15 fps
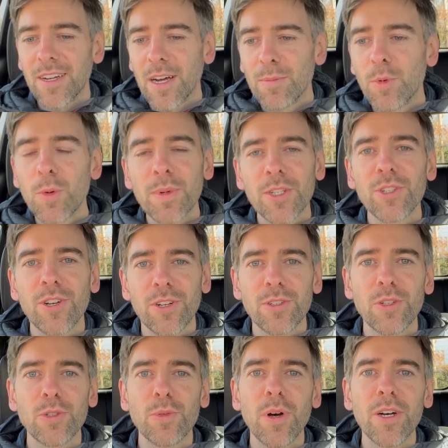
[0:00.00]
I'm almost charged
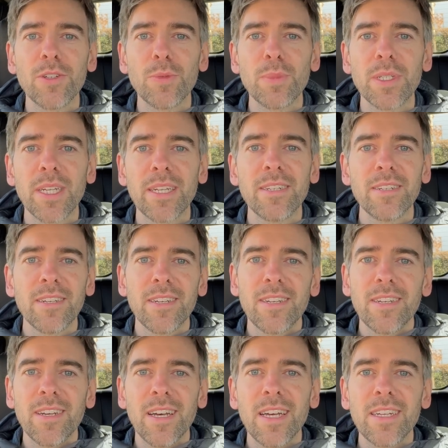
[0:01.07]
up to 100%,
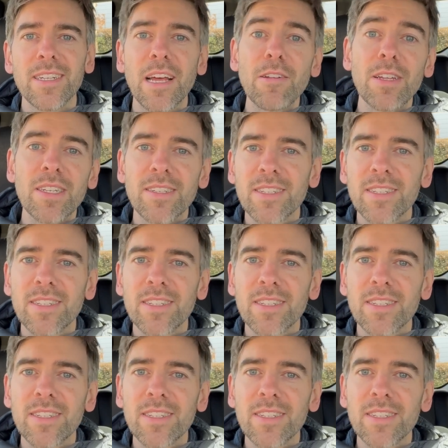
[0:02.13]
and now let's